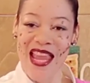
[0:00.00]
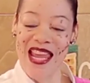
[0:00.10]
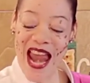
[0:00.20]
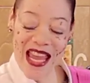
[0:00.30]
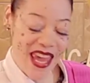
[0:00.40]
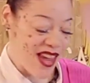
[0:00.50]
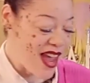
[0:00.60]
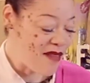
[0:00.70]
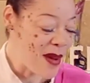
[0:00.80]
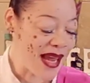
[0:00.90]
Can
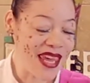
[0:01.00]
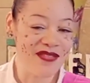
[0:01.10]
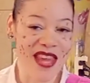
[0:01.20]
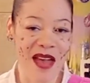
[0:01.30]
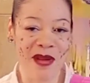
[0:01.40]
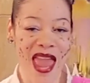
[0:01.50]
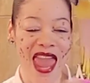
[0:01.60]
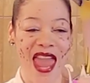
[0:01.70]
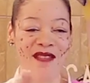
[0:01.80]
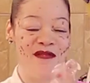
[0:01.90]
everybody give Deb a
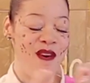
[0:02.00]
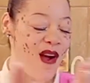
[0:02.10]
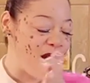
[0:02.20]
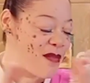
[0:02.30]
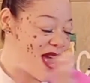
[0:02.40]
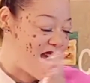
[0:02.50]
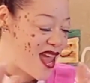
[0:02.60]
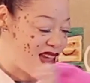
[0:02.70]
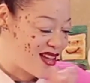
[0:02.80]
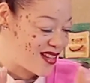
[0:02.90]
hand for me?